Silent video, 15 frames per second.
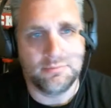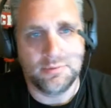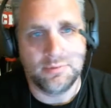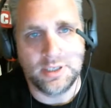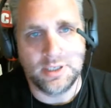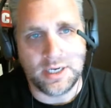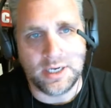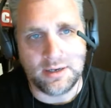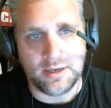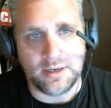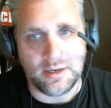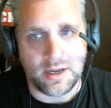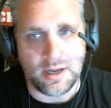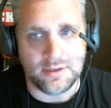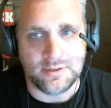
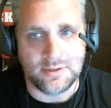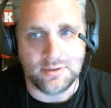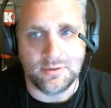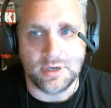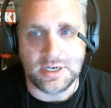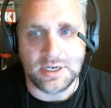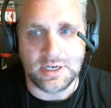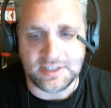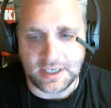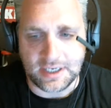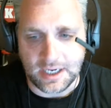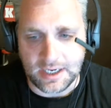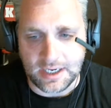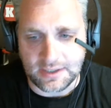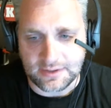not too crazy, I
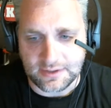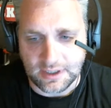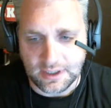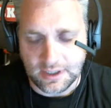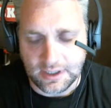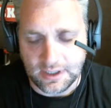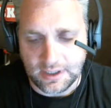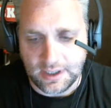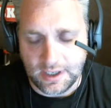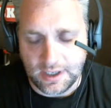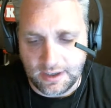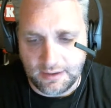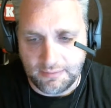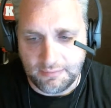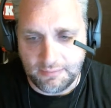guess.
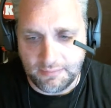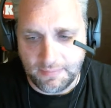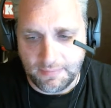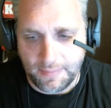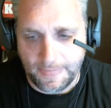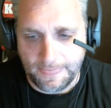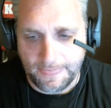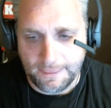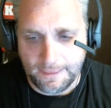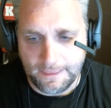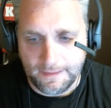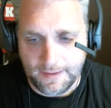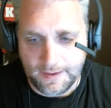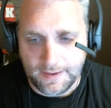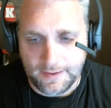Um,
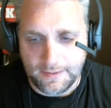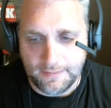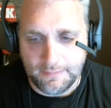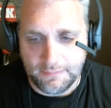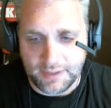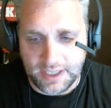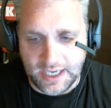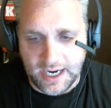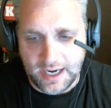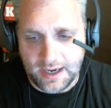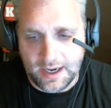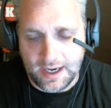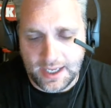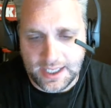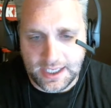but
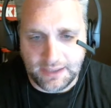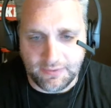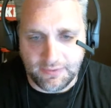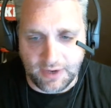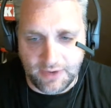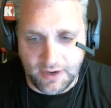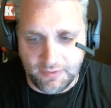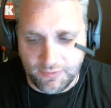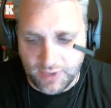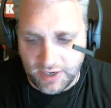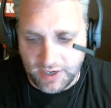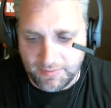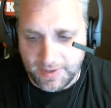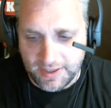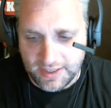yeah, I think when
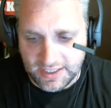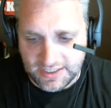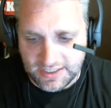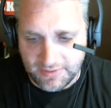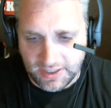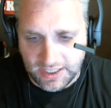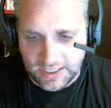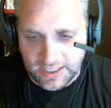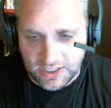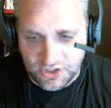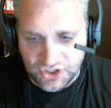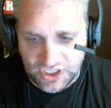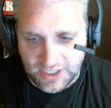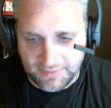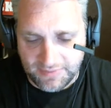everybody thinks about getting a
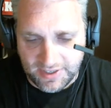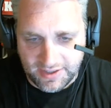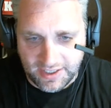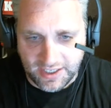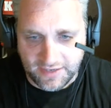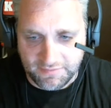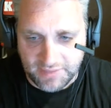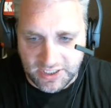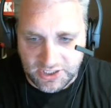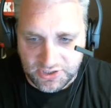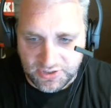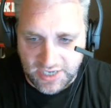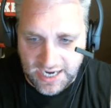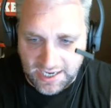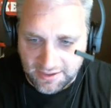chip, they think of being
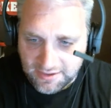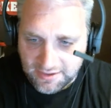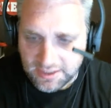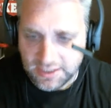tracked.